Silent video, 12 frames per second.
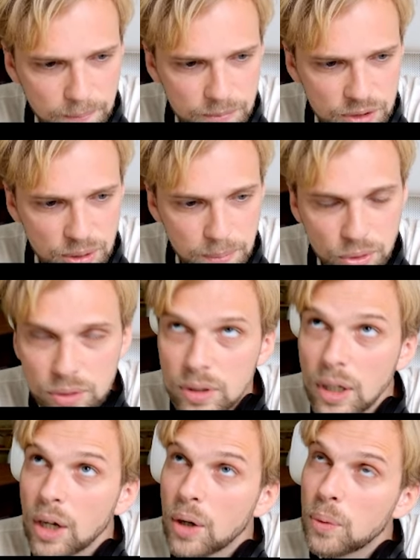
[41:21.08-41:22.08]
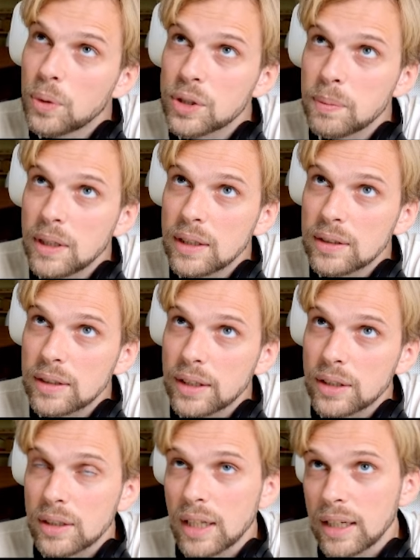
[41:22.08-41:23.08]
CPUs, which means
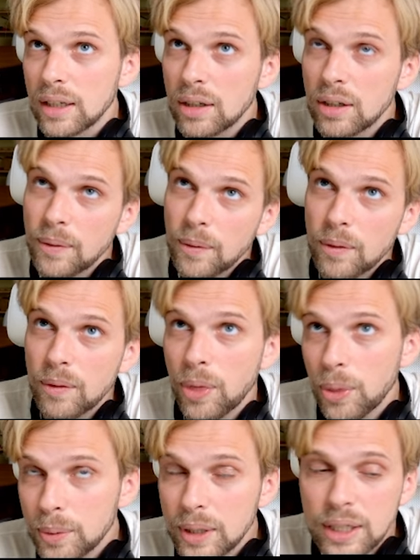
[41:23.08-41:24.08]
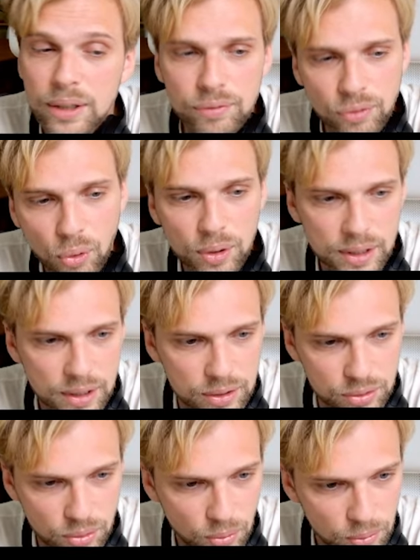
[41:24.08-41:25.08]
they're like 3-4
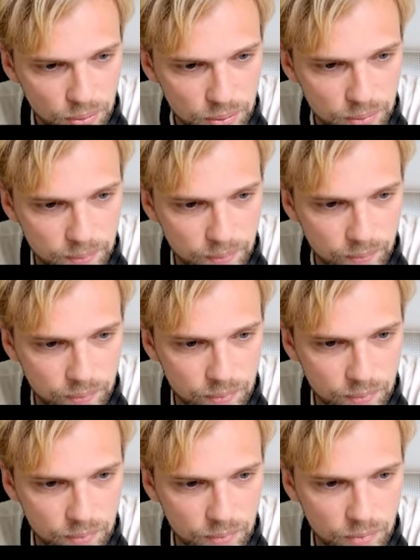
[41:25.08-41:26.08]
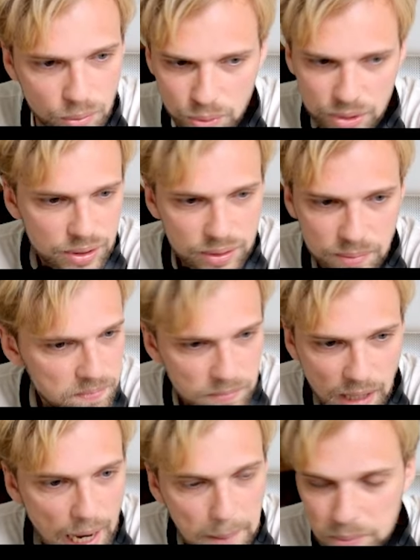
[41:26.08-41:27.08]
years old, which is
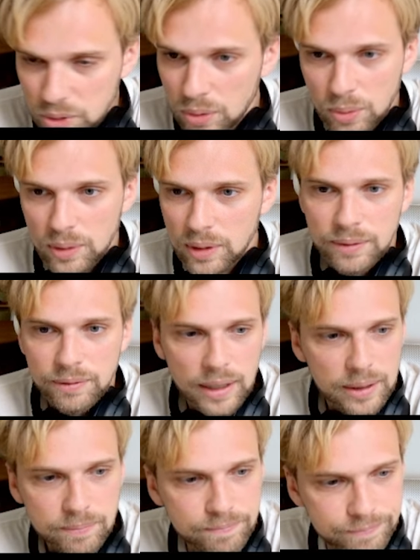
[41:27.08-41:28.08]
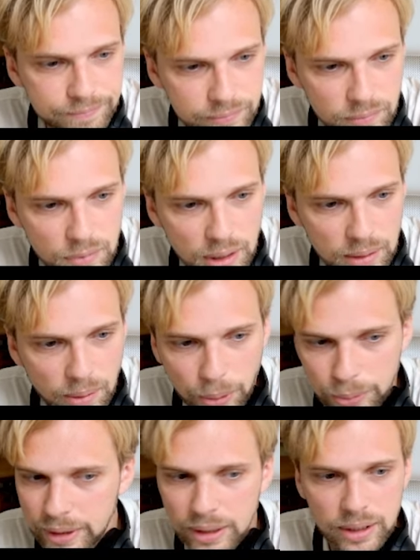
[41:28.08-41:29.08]
absolutely fine, right?
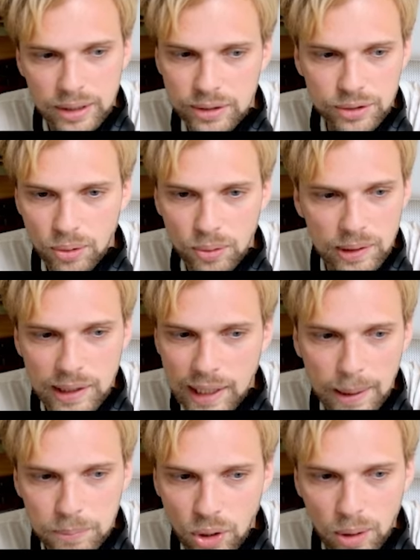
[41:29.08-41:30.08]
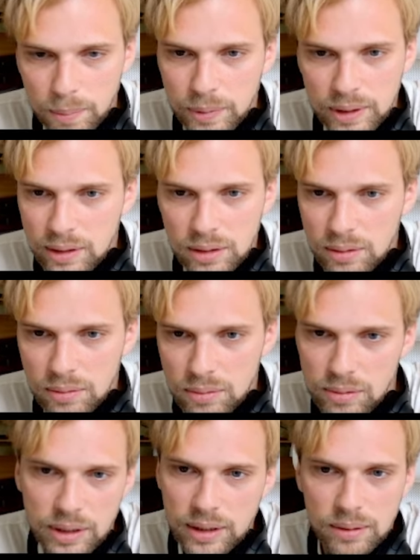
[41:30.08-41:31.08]
3 years old laptop is
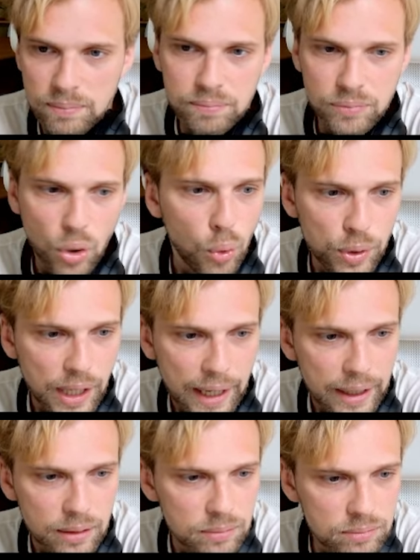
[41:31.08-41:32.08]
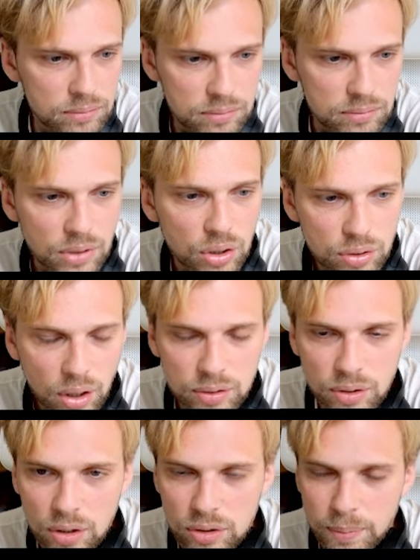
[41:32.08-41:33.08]
really okay,
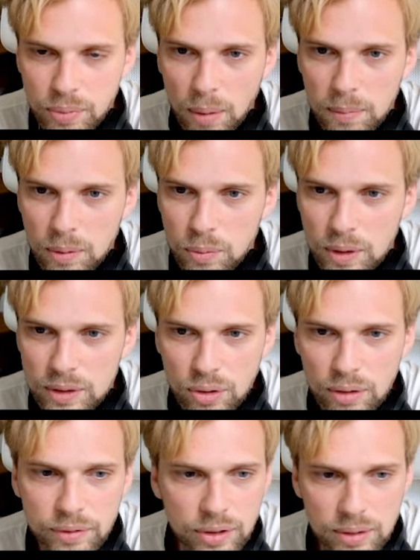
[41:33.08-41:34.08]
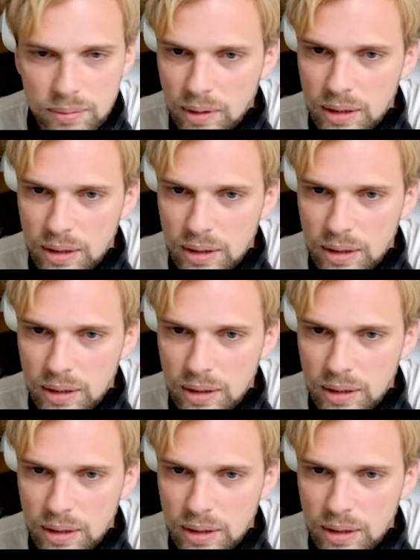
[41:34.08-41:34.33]
not a problem whatsoever.